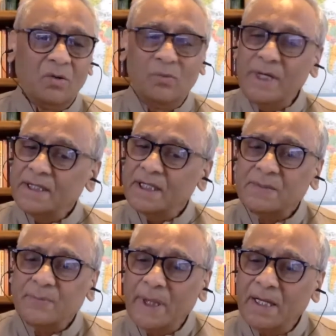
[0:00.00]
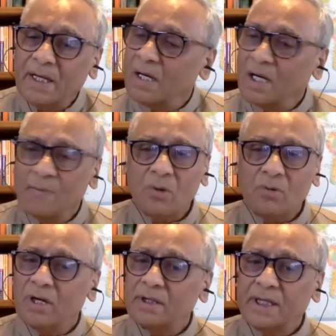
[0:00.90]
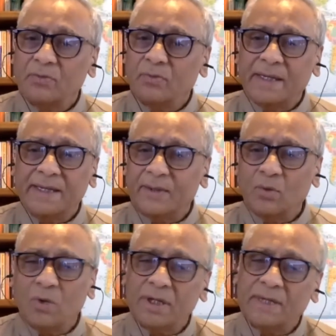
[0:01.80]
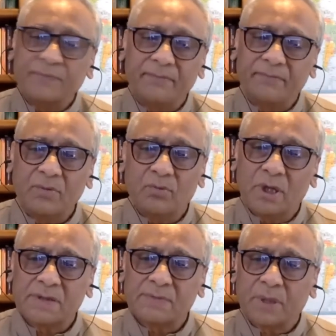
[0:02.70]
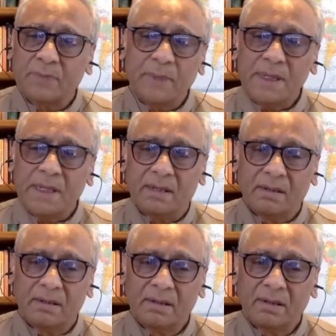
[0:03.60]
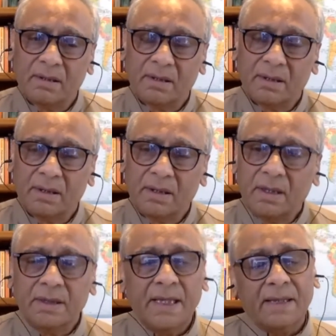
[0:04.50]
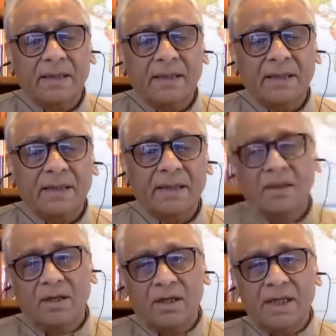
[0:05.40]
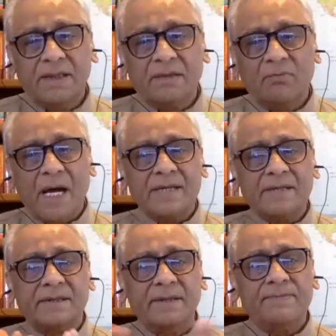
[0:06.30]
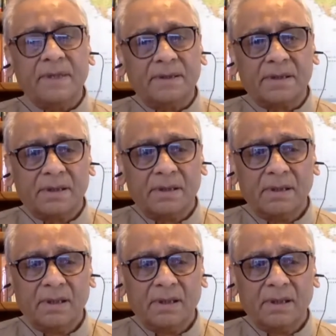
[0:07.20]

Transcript: We just speak about 120 to 150 words per minute, then it's a vast difference.